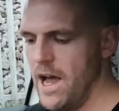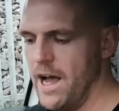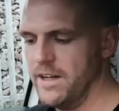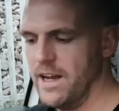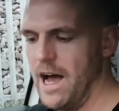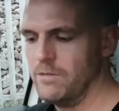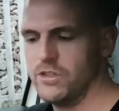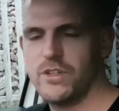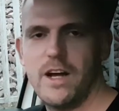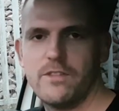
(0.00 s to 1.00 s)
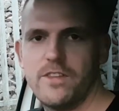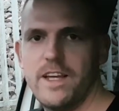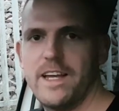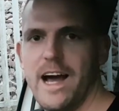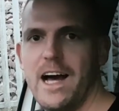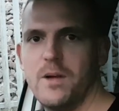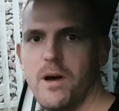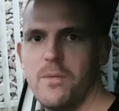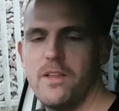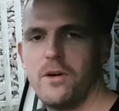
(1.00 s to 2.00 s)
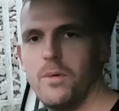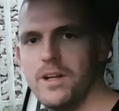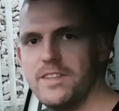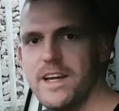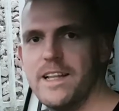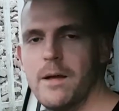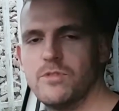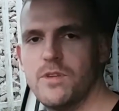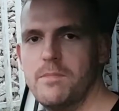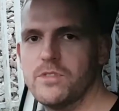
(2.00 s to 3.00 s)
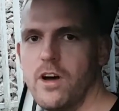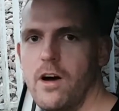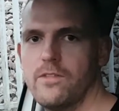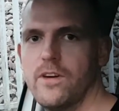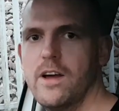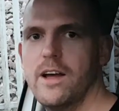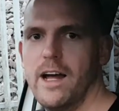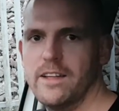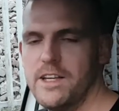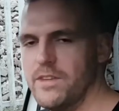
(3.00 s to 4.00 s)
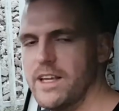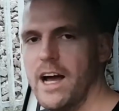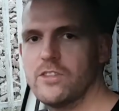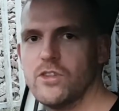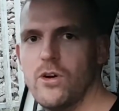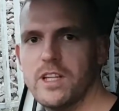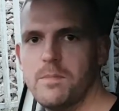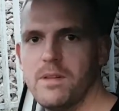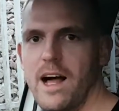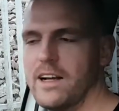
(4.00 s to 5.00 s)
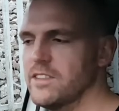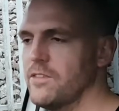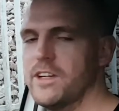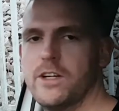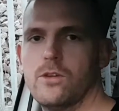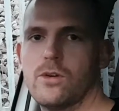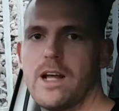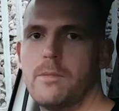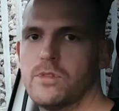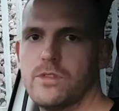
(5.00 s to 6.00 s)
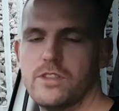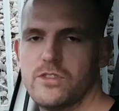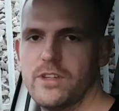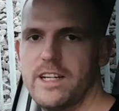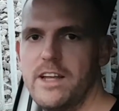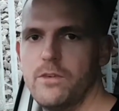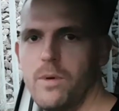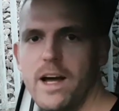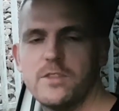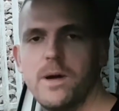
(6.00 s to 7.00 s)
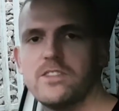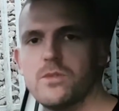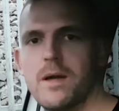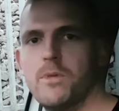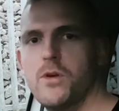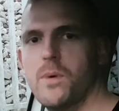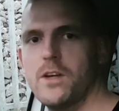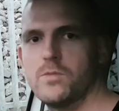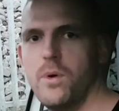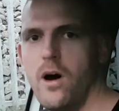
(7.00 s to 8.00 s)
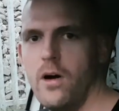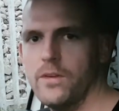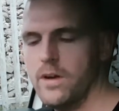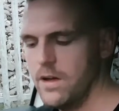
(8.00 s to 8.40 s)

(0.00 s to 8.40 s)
And I'm just going to have to think hard about whether I want to take them trims off and leave the car totally black, because I think it'll look absolutely stunning either way, especially with them new wheels put on.